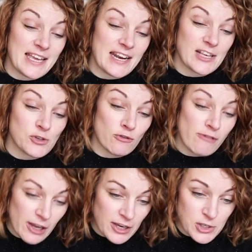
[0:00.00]
in a sort of
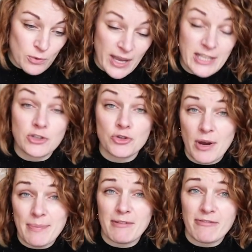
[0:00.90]
lighter weight
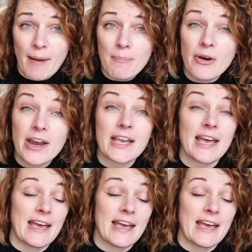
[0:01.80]
drapey fabric.